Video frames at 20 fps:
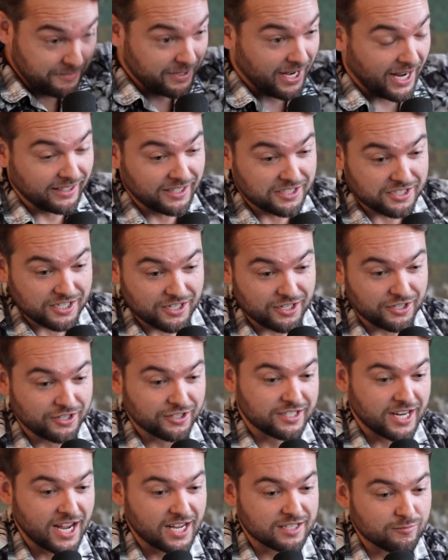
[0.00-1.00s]
listen to your
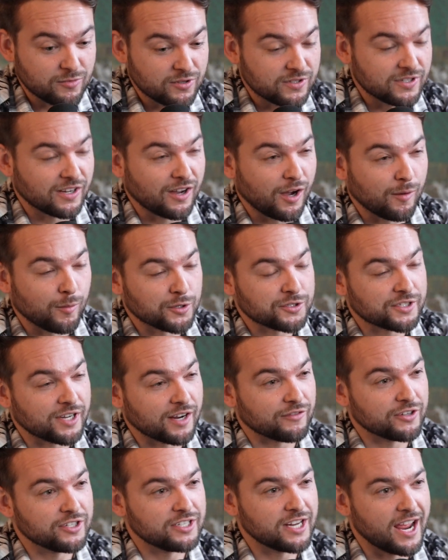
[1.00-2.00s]
dad's music almost
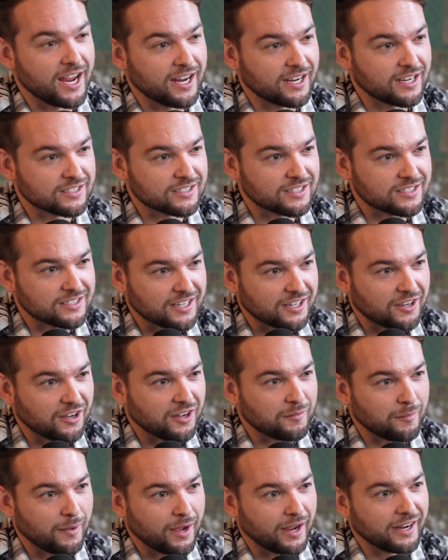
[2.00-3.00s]
every day because it's like on
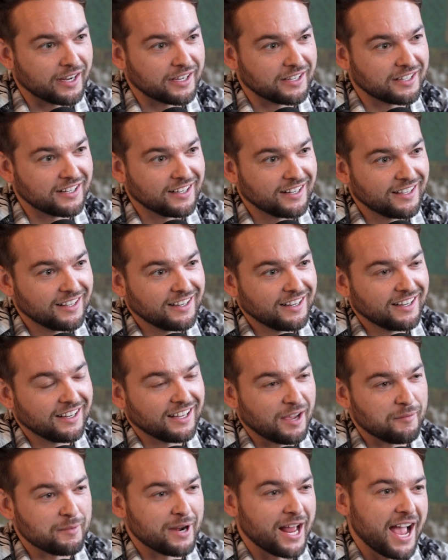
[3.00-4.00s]
my,
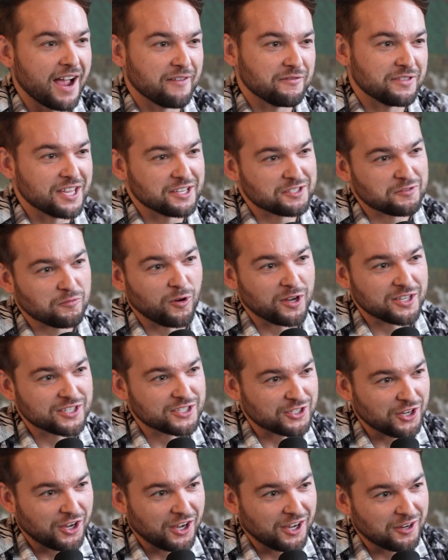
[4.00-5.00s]
I have this one
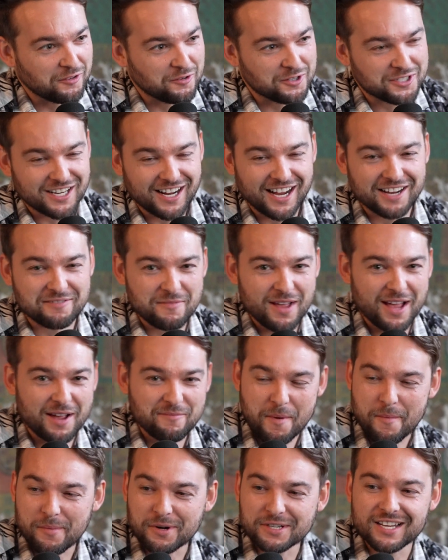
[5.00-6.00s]
song, which I
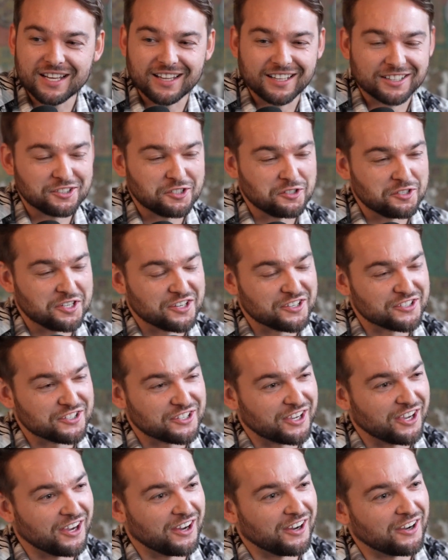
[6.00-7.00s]
remember telling you years
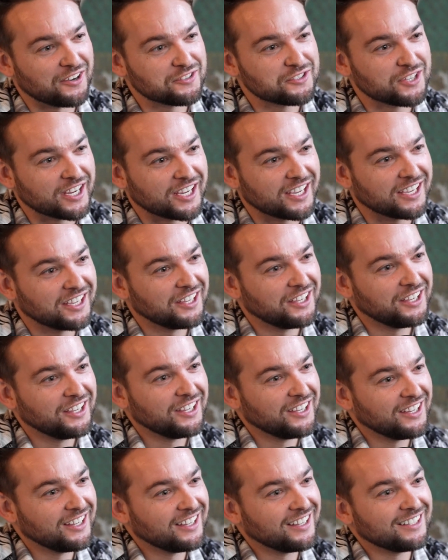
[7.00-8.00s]
ago. I was like,
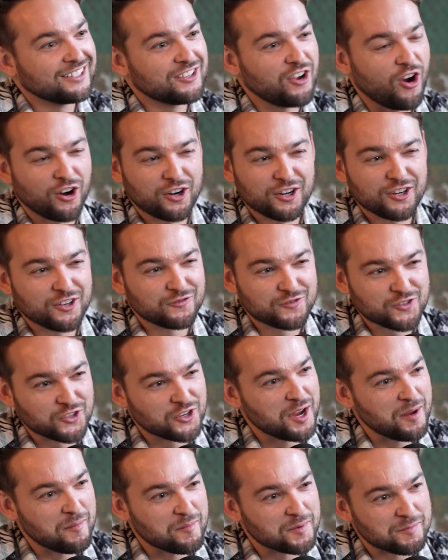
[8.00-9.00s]
Garden of
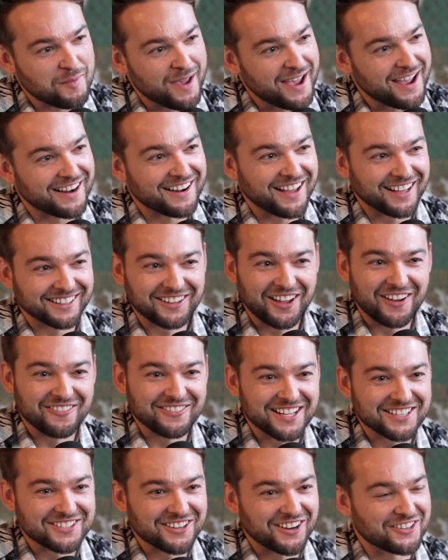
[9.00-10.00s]
Dreams, man. I love
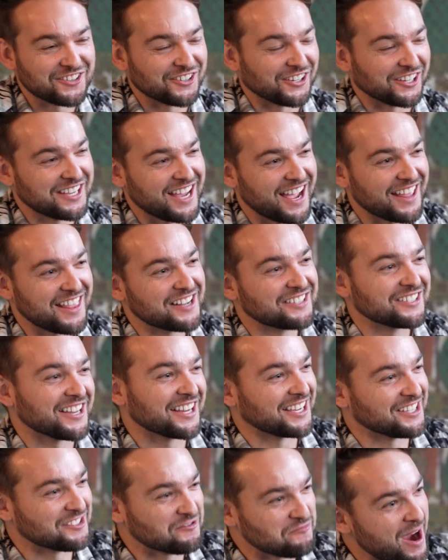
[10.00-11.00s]
that song. And you're like, yeah, that's like
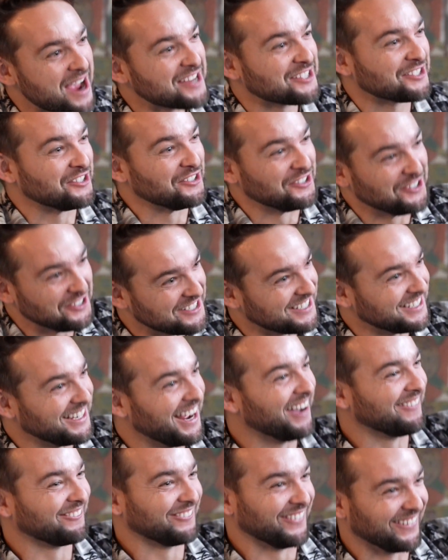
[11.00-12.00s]
his Western
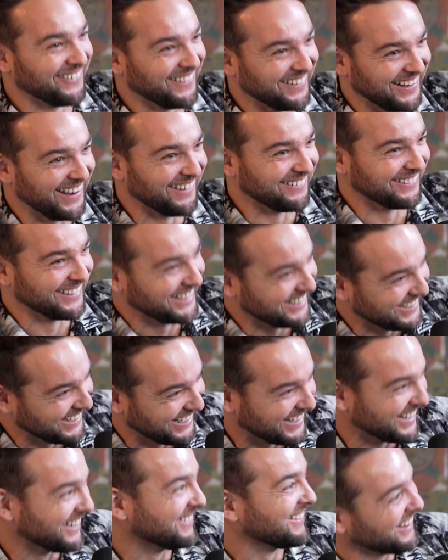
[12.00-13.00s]
stuff or whatever, you know?
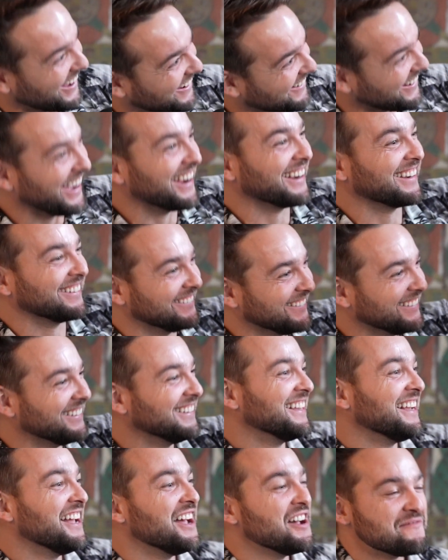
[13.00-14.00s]
Like, okay, cool.
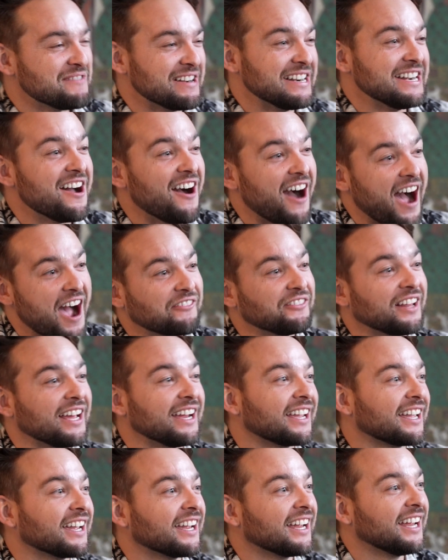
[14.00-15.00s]
But no, I've
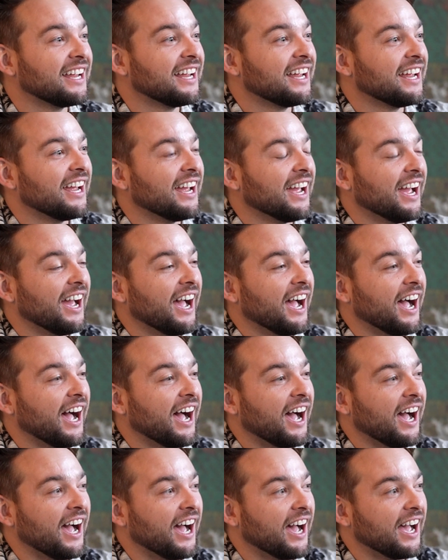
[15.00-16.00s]
like,
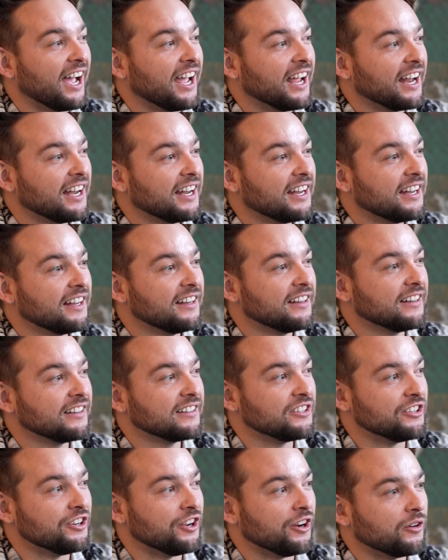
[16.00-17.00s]

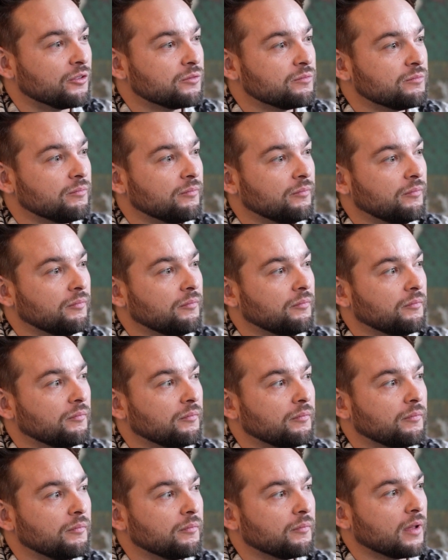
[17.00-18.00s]
you know,
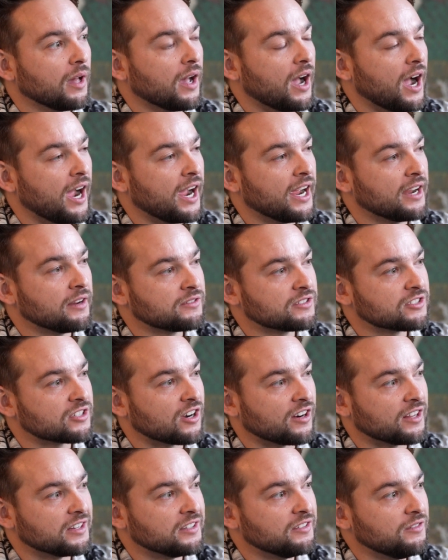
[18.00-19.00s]
I
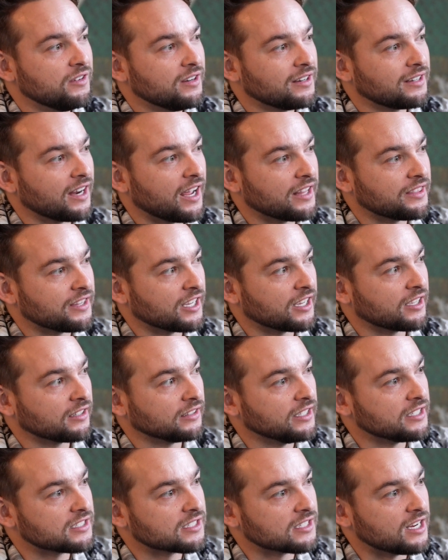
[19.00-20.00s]
started, I think,
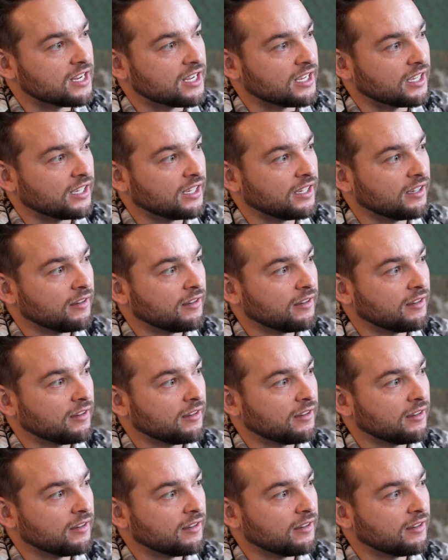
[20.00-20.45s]
listening